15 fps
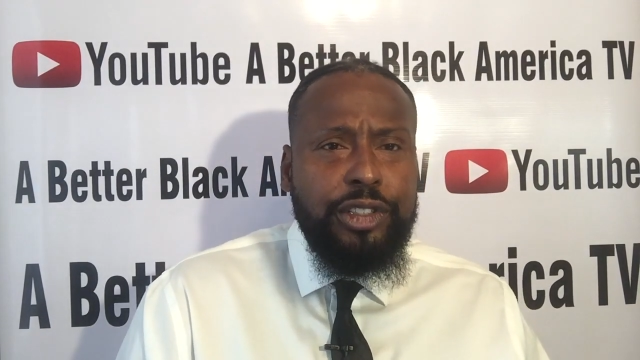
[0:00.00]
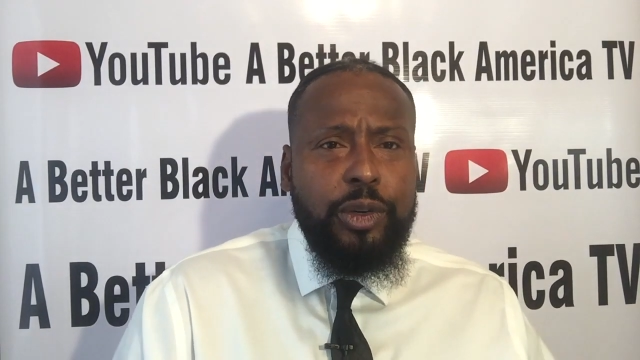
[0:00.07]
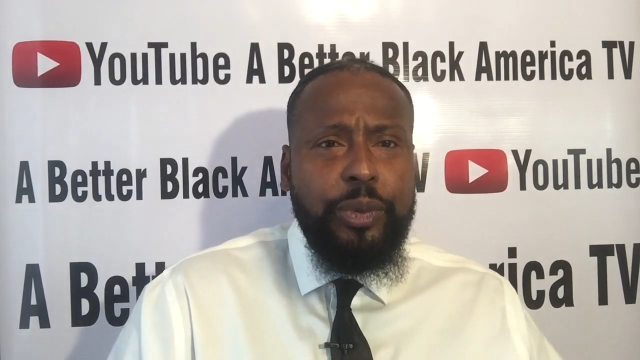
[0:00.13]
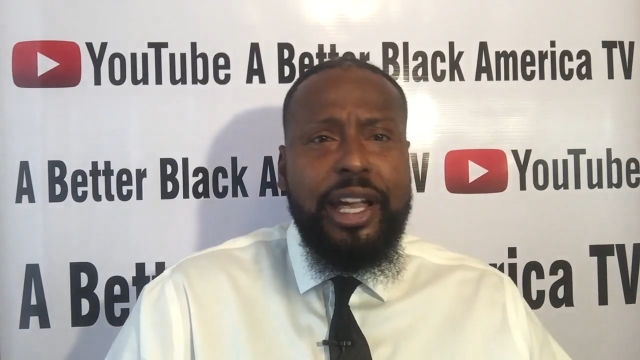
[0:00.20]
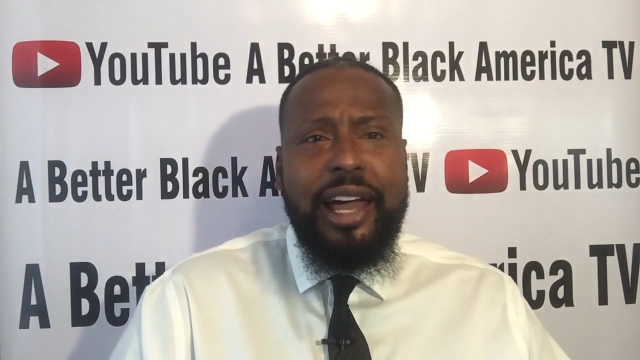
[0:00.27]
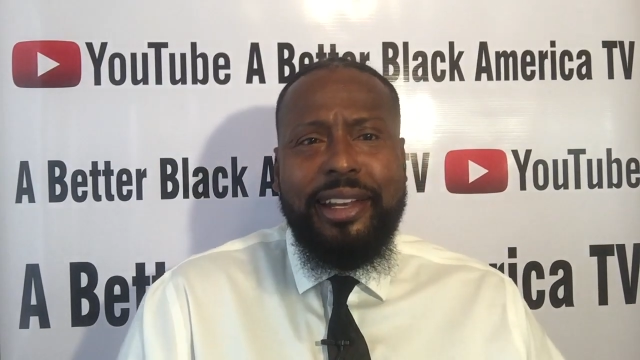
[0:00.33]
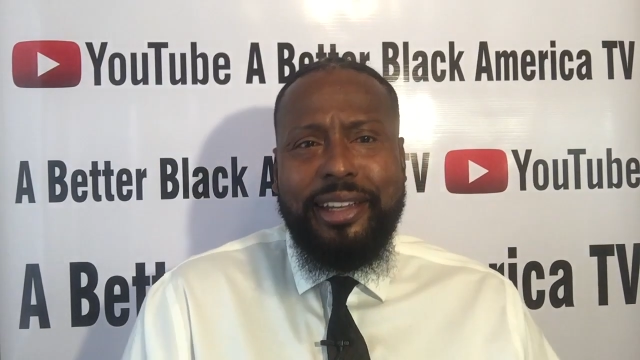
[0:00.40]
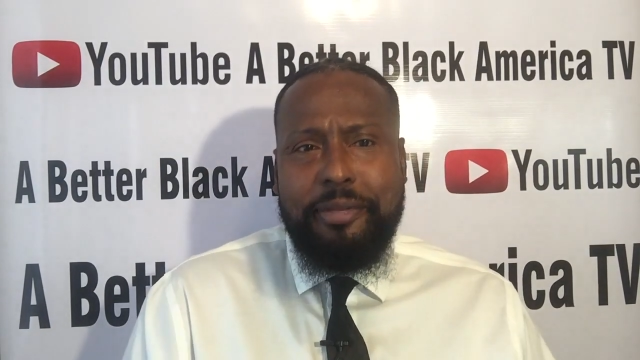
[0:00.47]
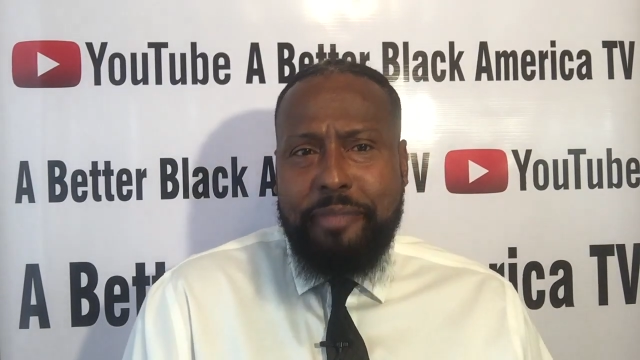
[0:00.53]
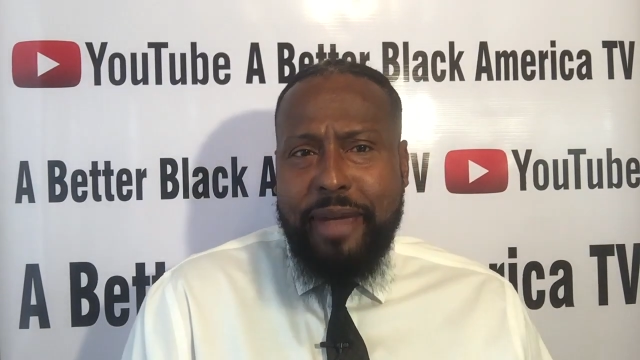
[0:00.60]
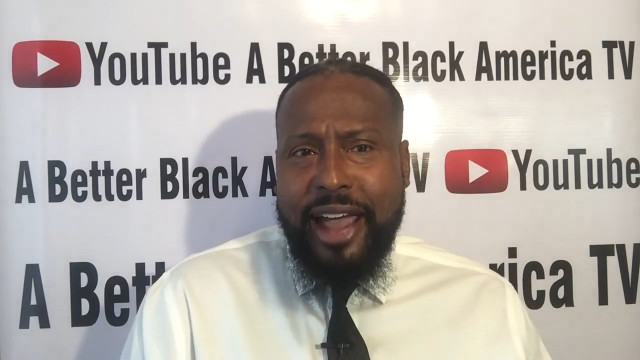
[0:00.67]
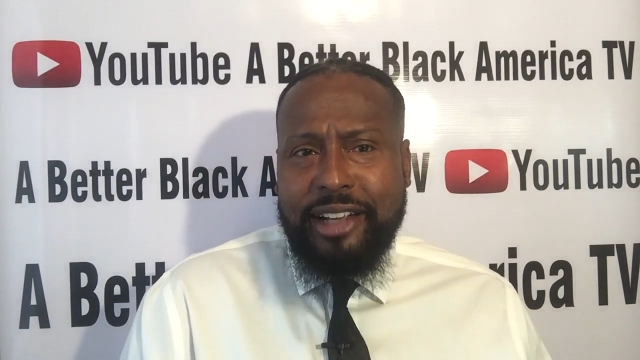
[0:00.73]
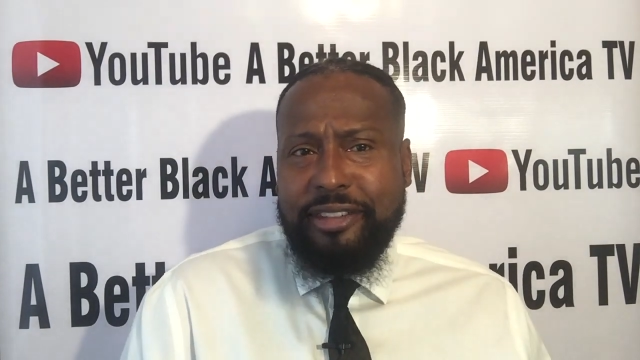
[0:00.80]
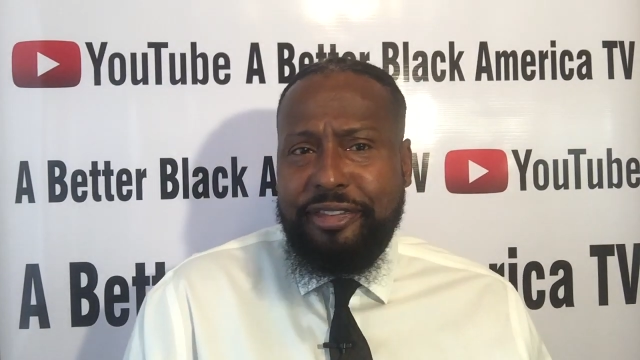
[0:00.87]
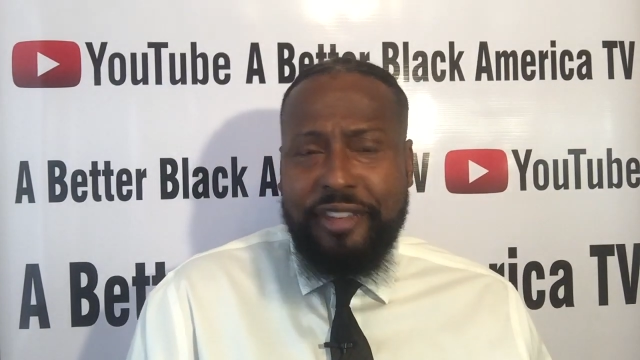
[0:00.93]
So we got to get
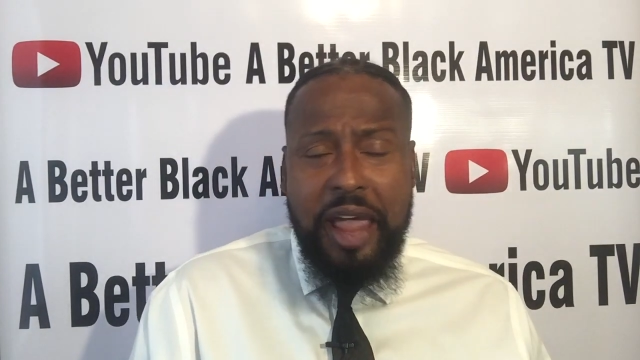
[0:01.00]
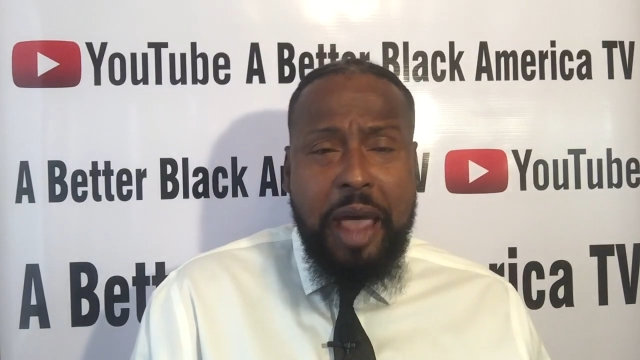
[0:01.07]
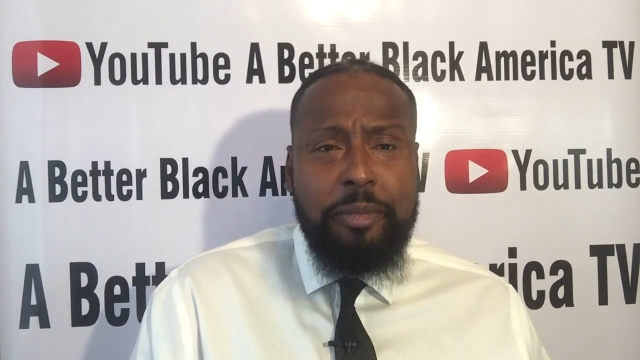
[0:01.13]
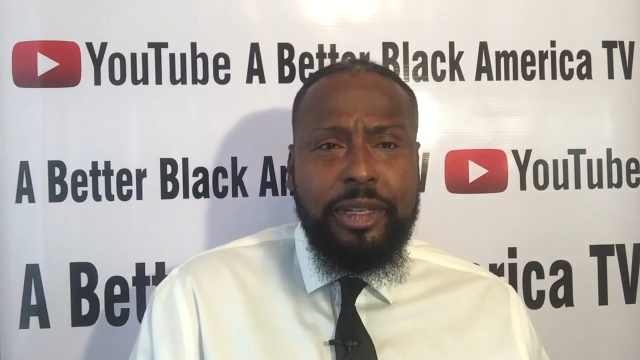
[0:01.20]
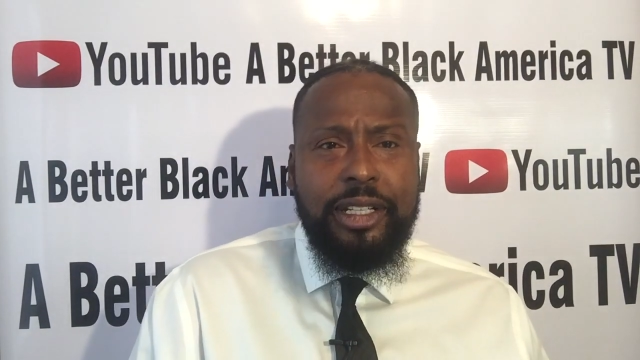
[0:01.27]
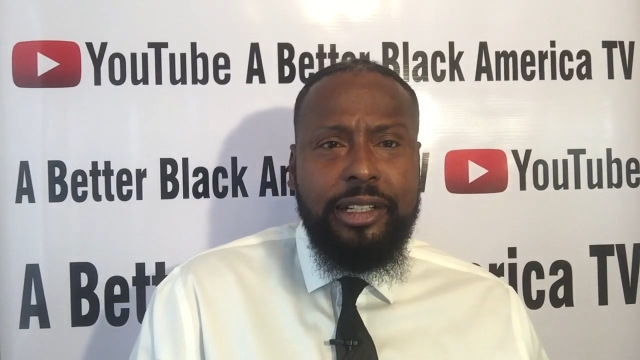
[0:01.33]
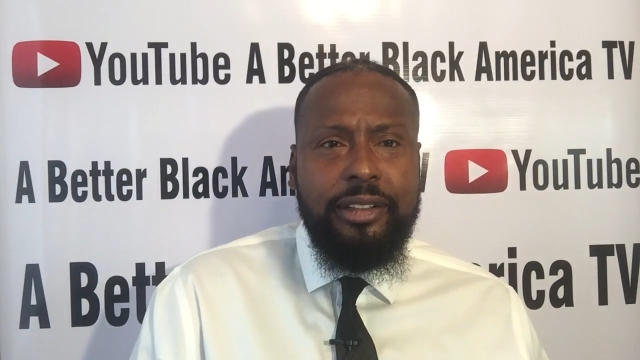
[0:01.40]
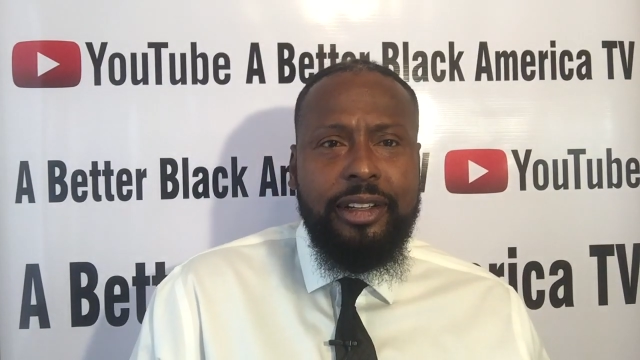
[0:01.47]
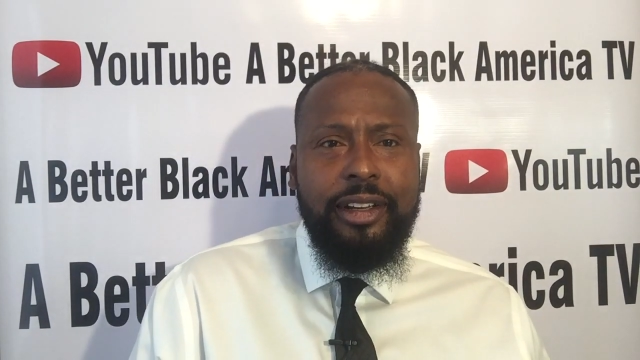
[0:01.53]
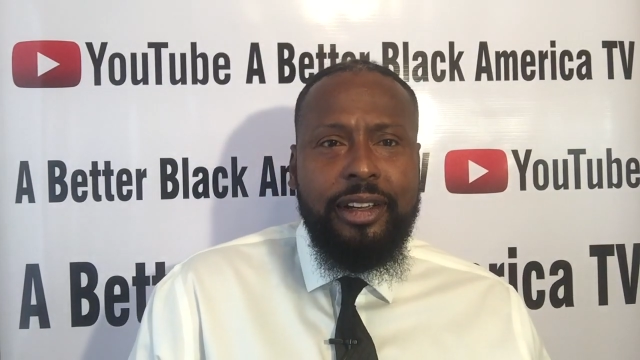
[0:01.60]
back to family.